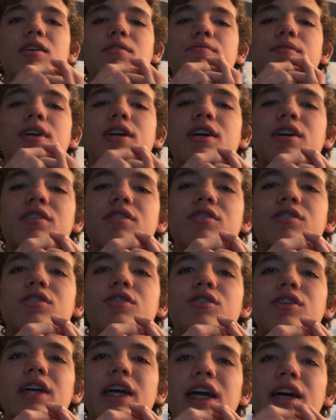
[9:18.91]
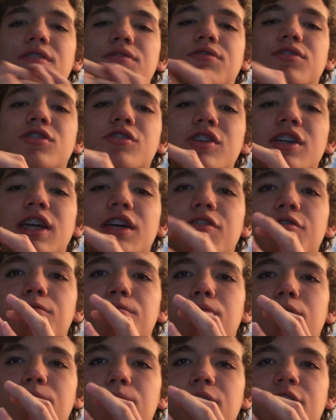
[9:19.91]
because you have to give
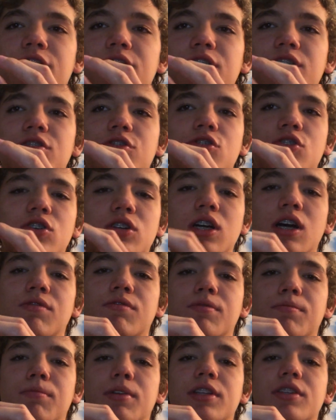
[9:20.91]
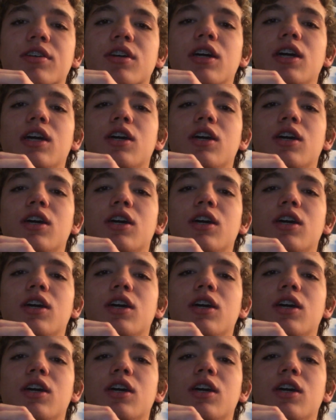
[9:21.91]
permission to your government